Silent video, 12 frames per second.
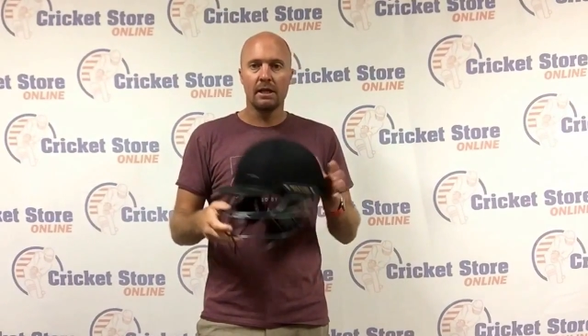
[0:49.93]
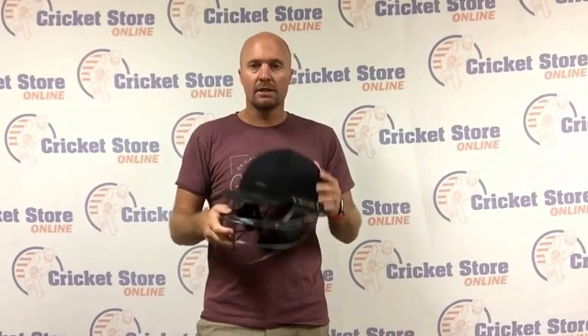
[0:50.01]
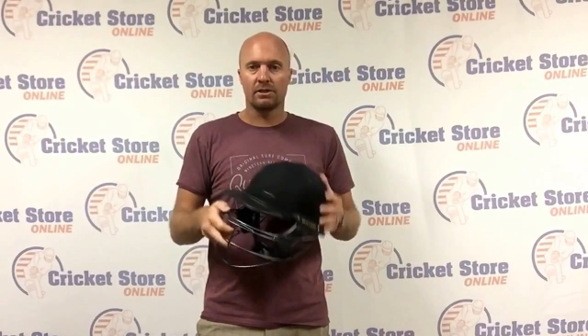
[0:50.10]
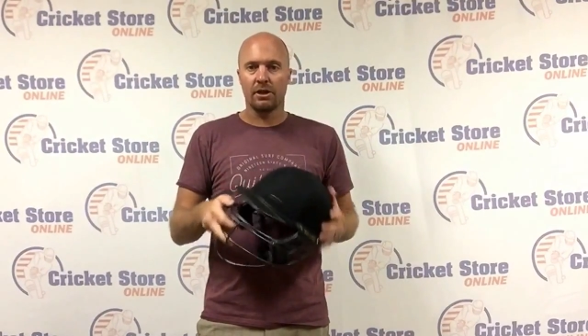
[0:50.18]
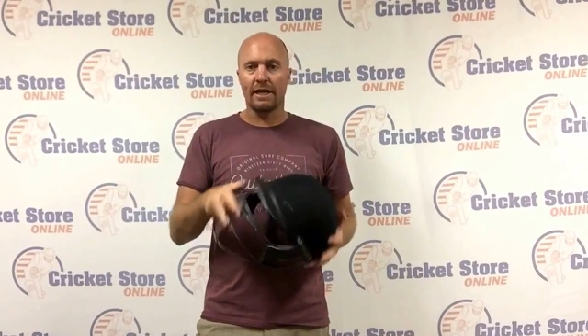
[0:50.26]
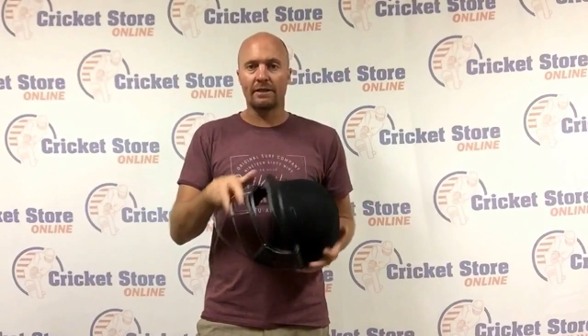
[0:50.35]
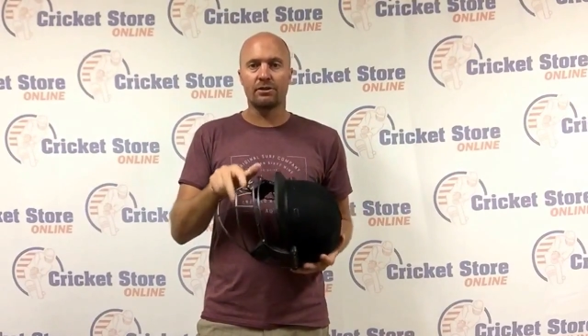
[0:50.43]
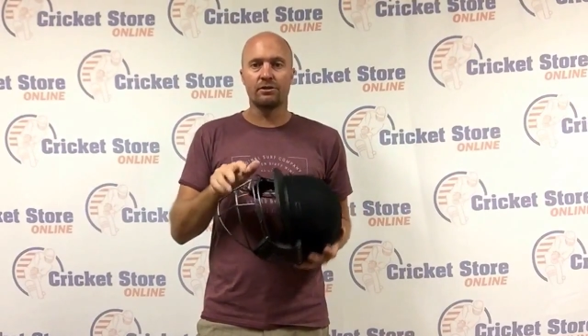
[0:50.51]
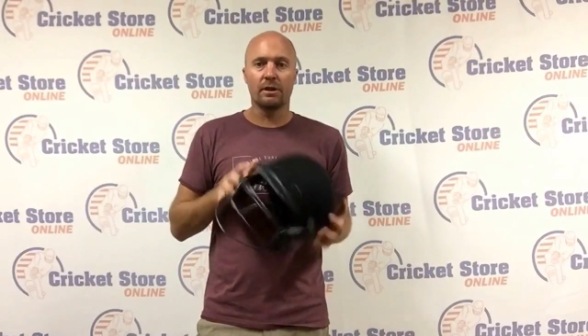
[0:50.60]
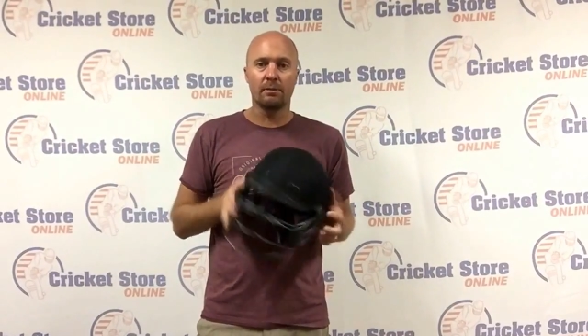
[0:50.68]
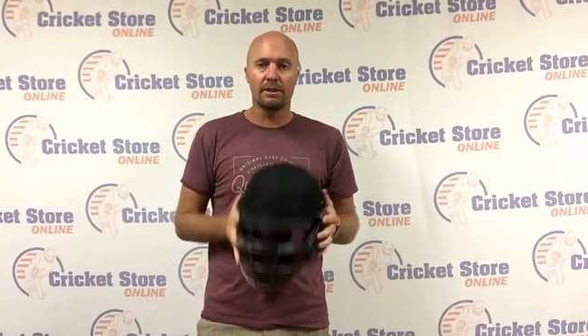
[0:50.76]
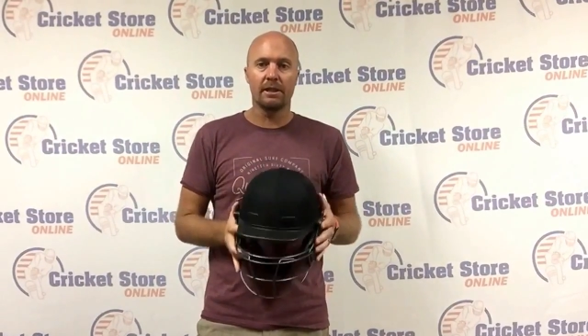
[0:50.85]
So head to
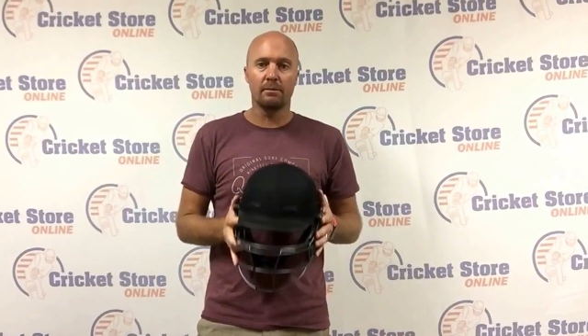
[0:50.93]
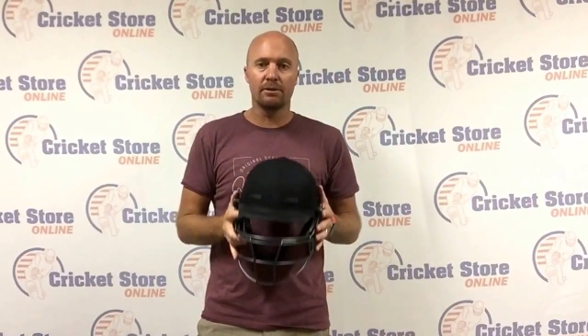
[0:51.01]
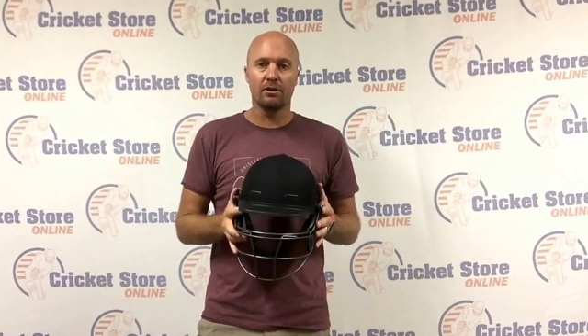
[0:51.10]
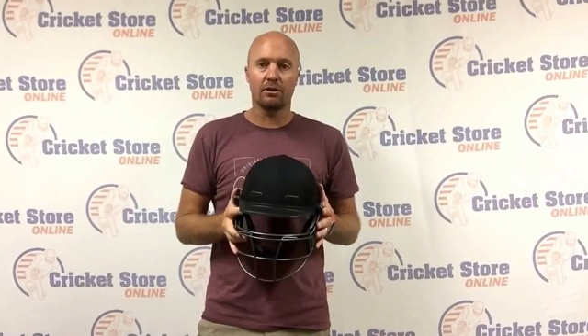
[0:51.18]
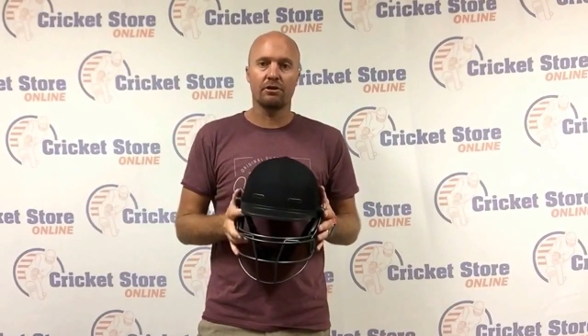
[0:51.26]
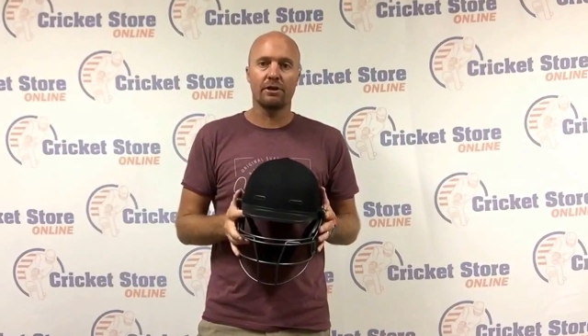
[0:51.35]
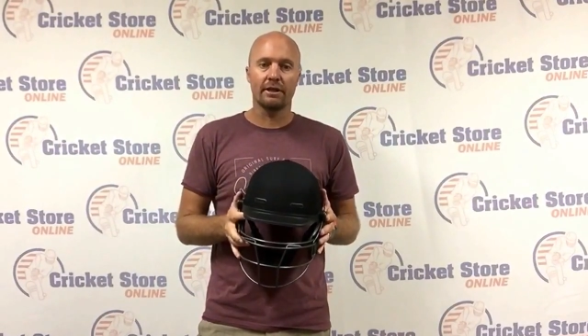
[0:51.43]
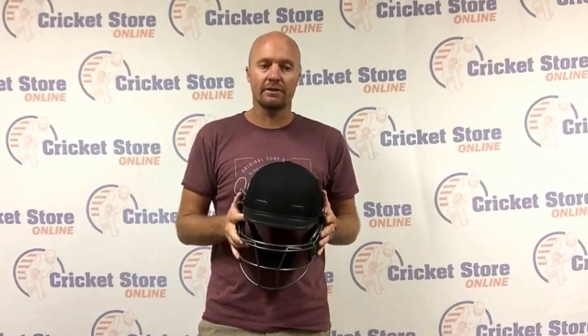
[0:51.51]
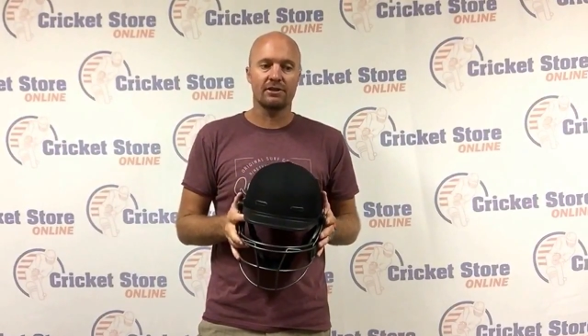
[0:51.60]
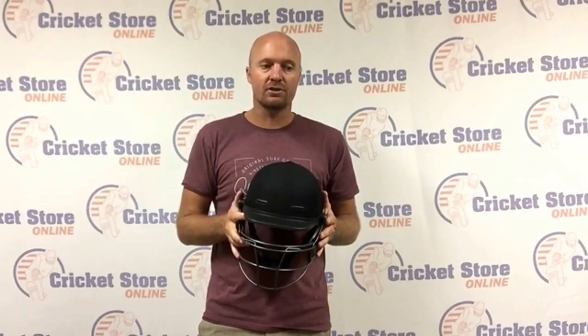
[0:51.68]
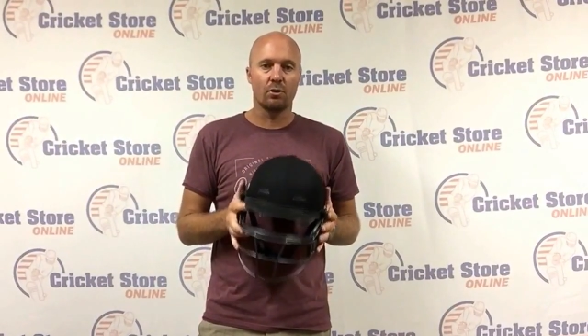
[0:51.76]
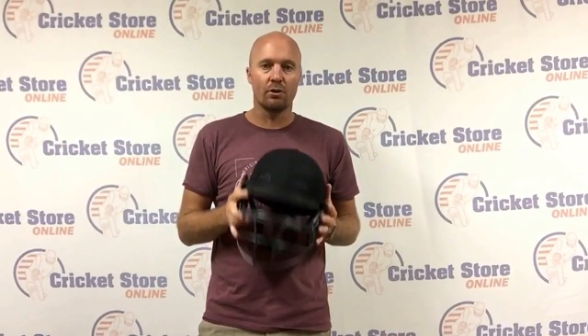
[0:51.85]

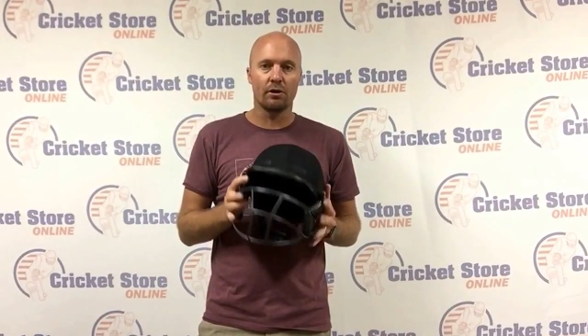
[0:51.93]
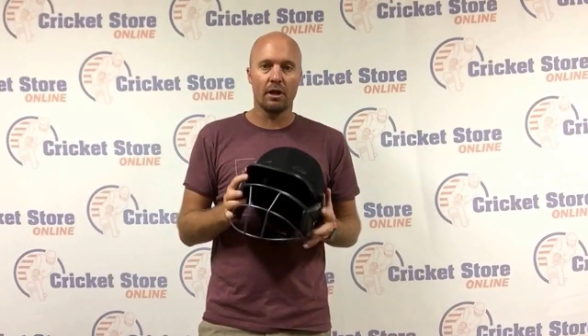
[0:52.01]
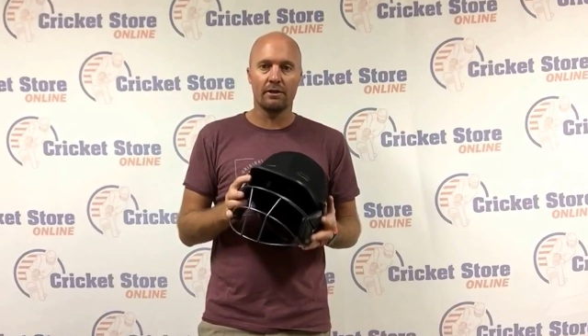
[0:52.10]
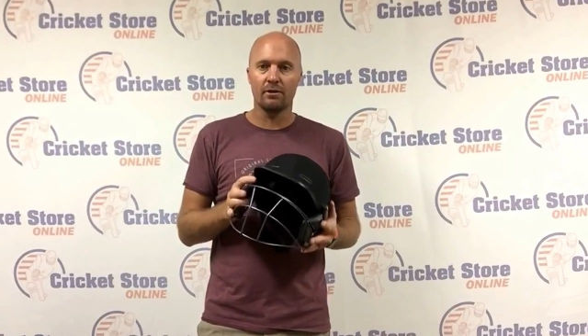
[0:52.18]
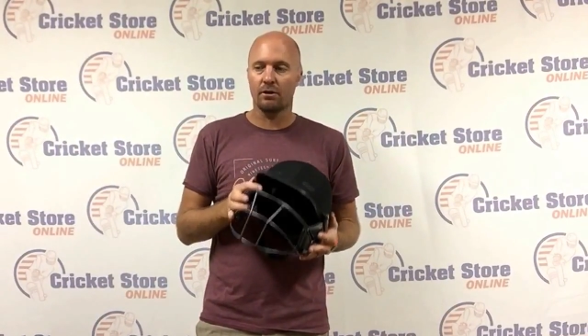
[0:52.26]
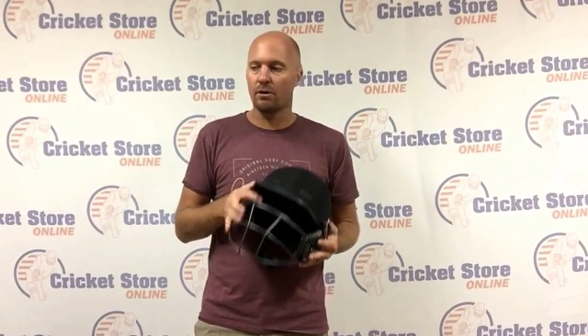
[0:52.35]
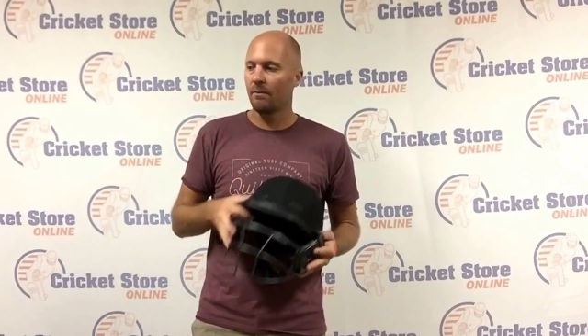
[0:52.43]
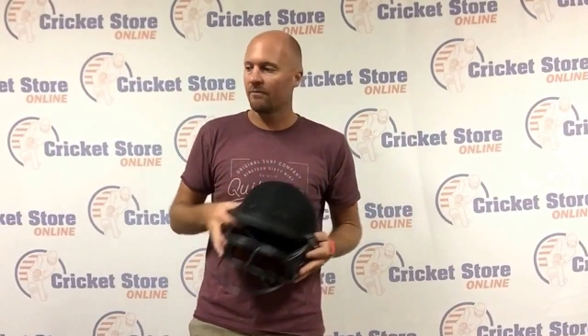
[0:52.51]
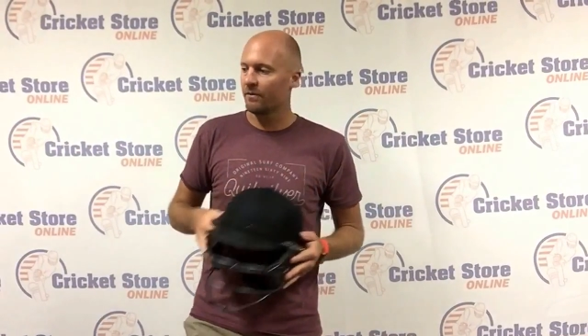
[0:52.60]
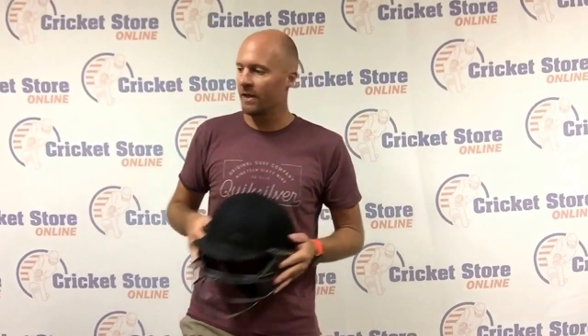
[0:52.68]
www.cricketstoreonline.com for